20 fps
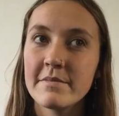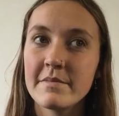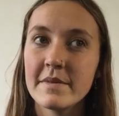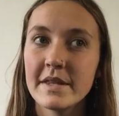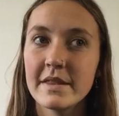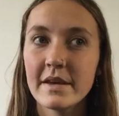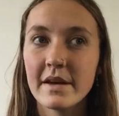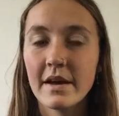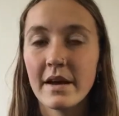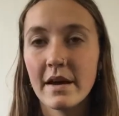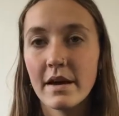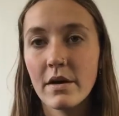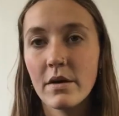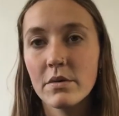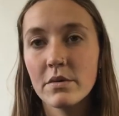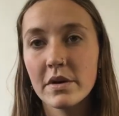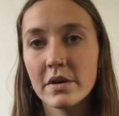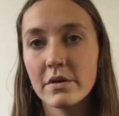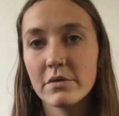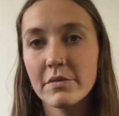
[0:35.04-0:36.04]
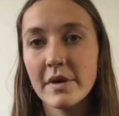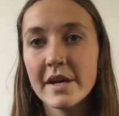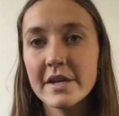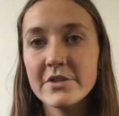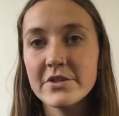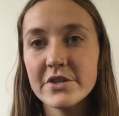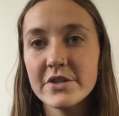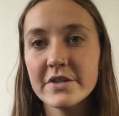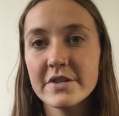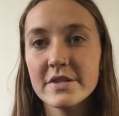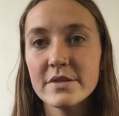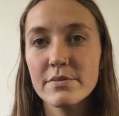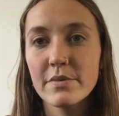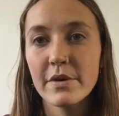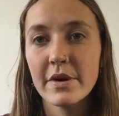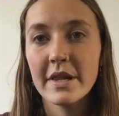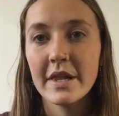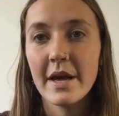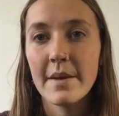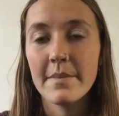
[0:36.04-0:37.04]
in the Kaikoura Ranges. We
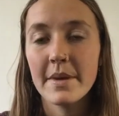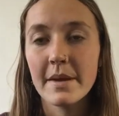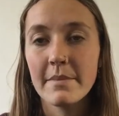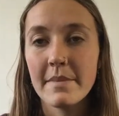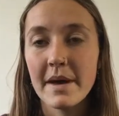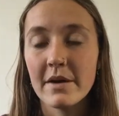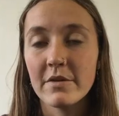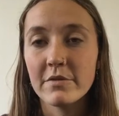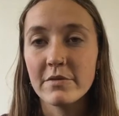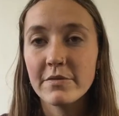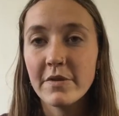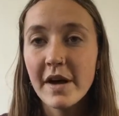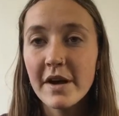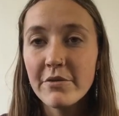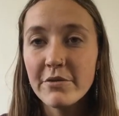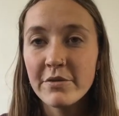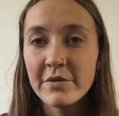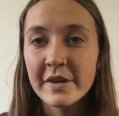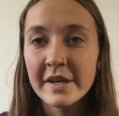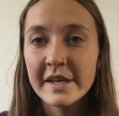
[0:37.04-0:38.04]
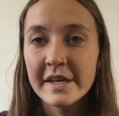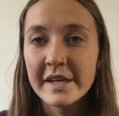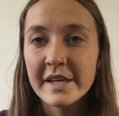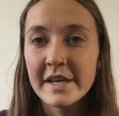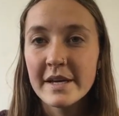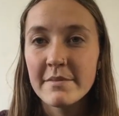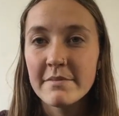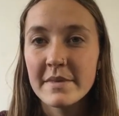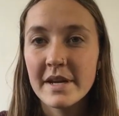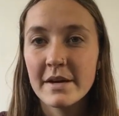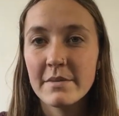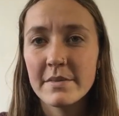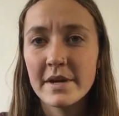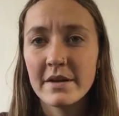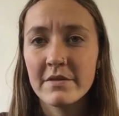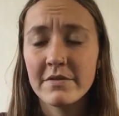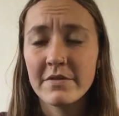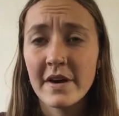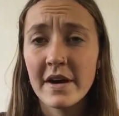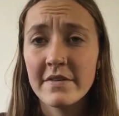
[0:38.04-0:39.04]
were climbing Mount Fife. Now
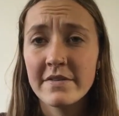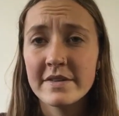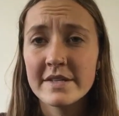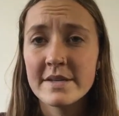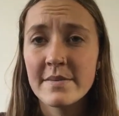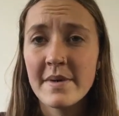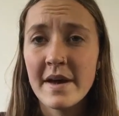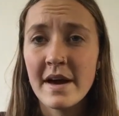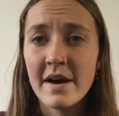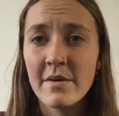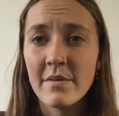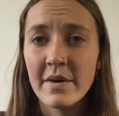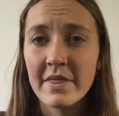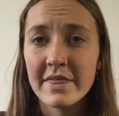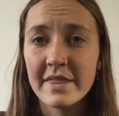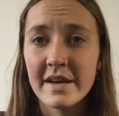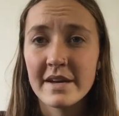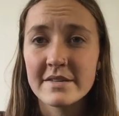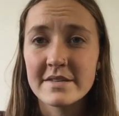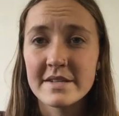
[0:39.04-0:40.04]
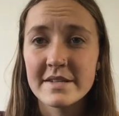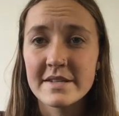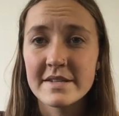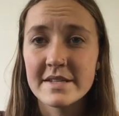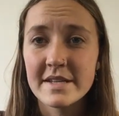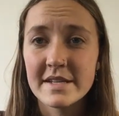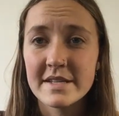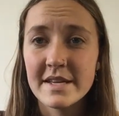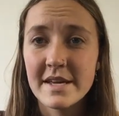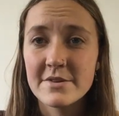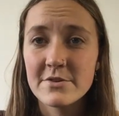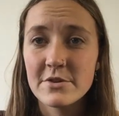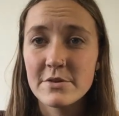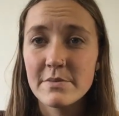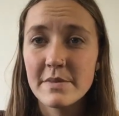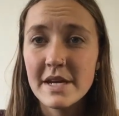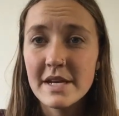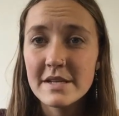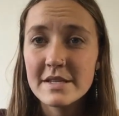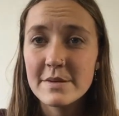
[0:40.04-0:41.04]
Mount Fife is about 1,600
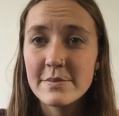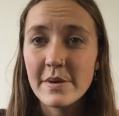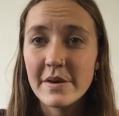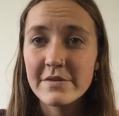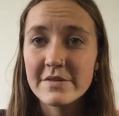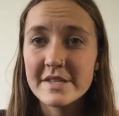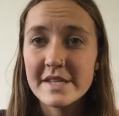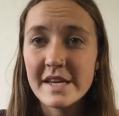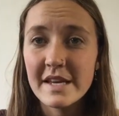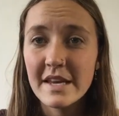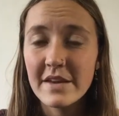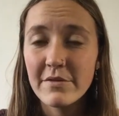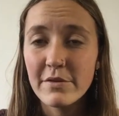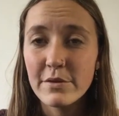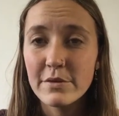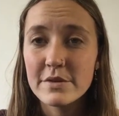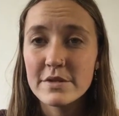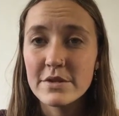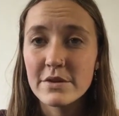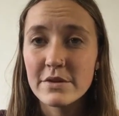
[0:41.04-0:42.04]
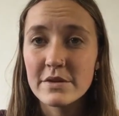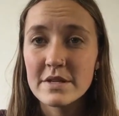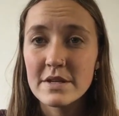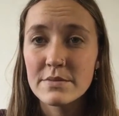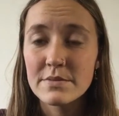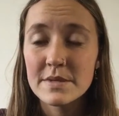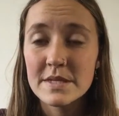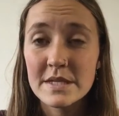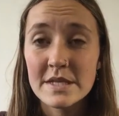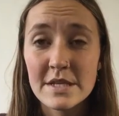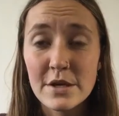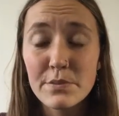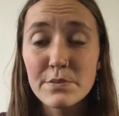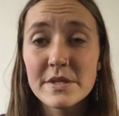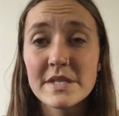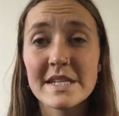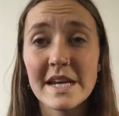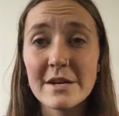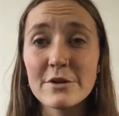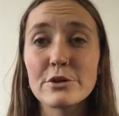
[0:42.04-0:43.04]
metres above sea level, so it's a
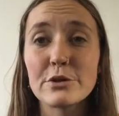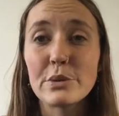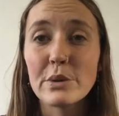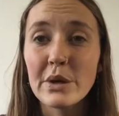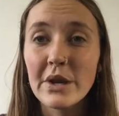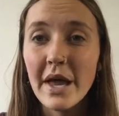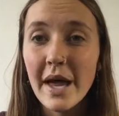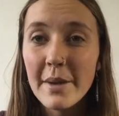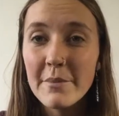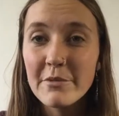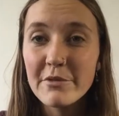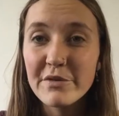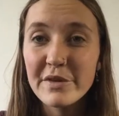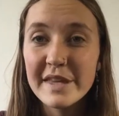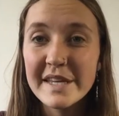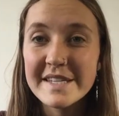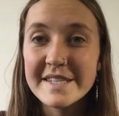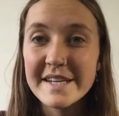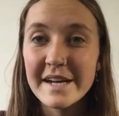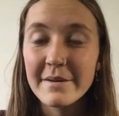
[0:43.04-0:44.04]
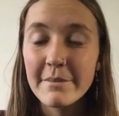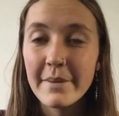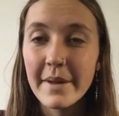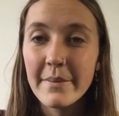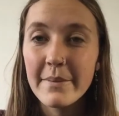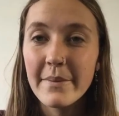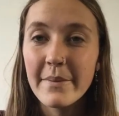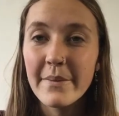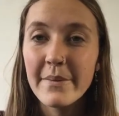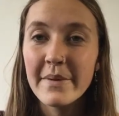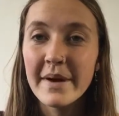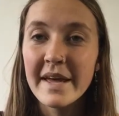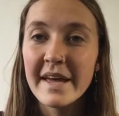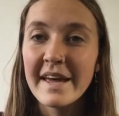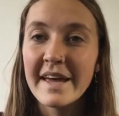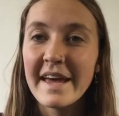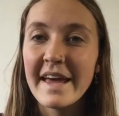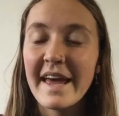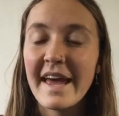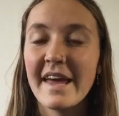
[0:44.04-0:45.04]
substantial climb for these young people.
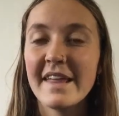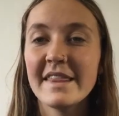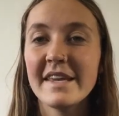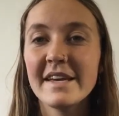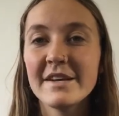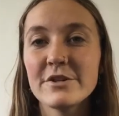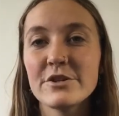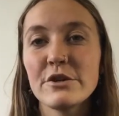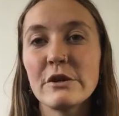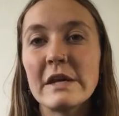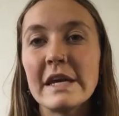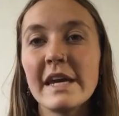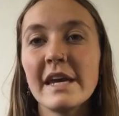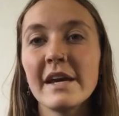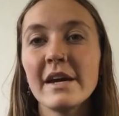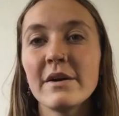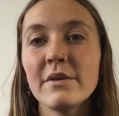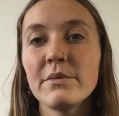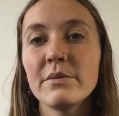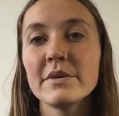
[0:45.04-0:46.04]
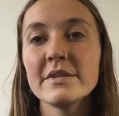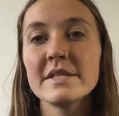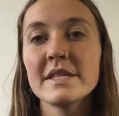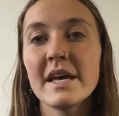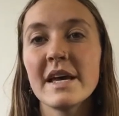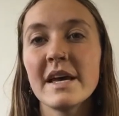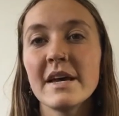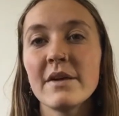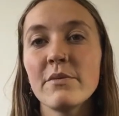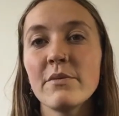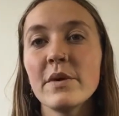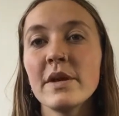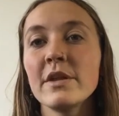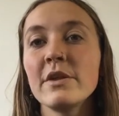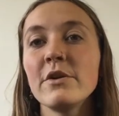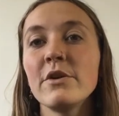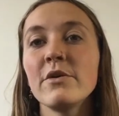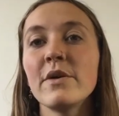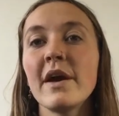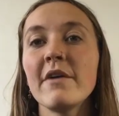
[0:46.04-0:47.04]
And the issue here was that
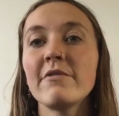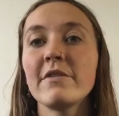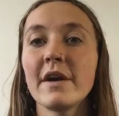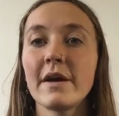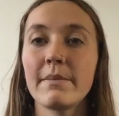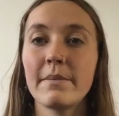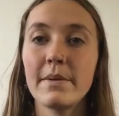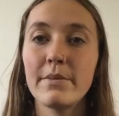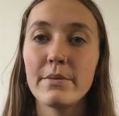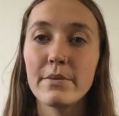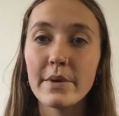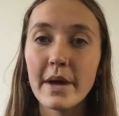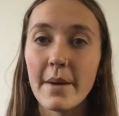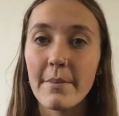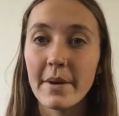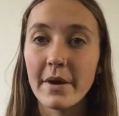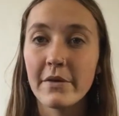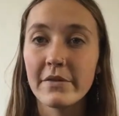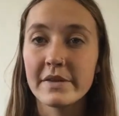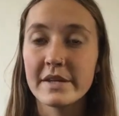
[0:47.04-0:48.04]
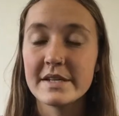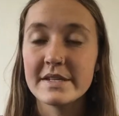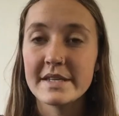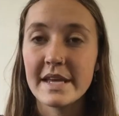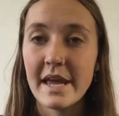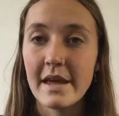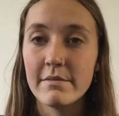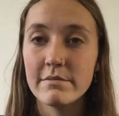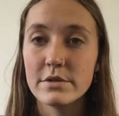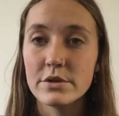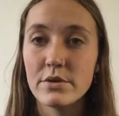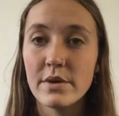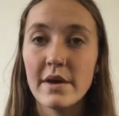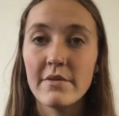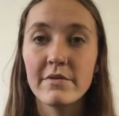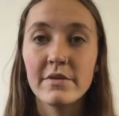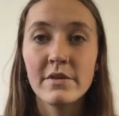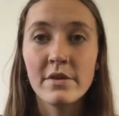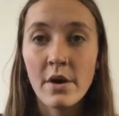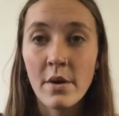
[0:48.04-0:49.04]
when you have young people coming on these camps, you
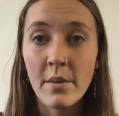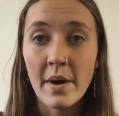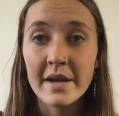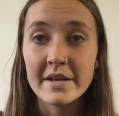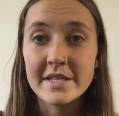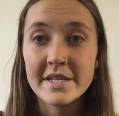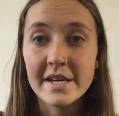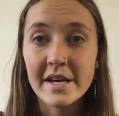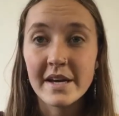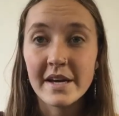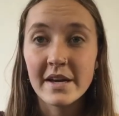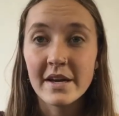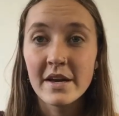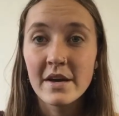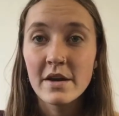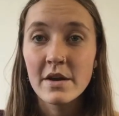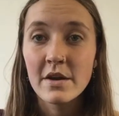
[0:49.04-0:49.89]
have no idea